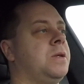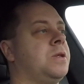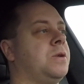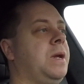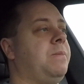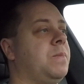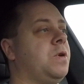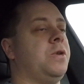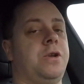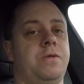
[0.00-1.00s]
So yep,
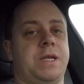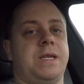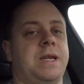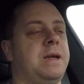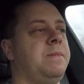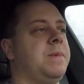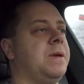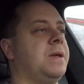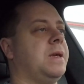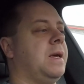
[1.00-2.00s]
good news this time,
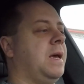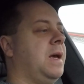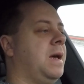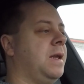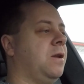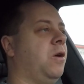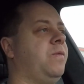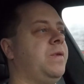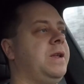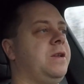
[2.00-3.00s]
and
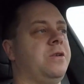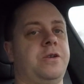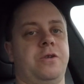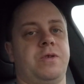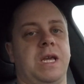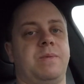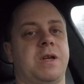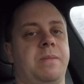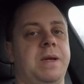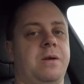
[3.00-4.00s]
hopefully the good news keeps
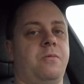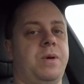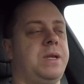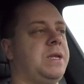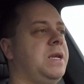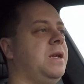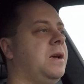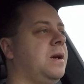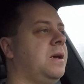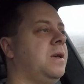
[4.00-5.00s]
coming with the
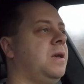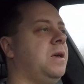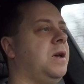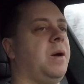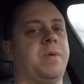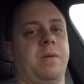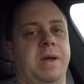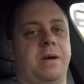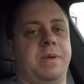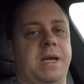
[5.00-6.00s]

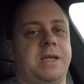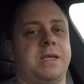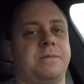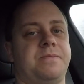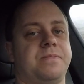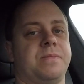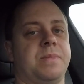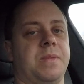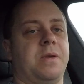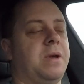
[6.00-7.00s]
upcoming updates.
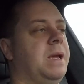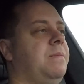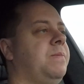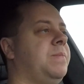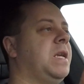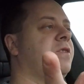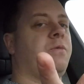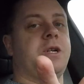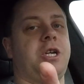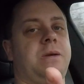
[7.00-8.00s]
Okay, thanks for
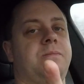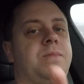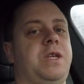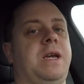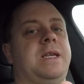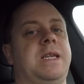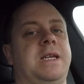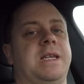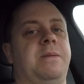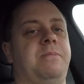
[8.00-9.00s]
watching. See you guys
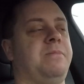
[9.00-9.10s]
next time.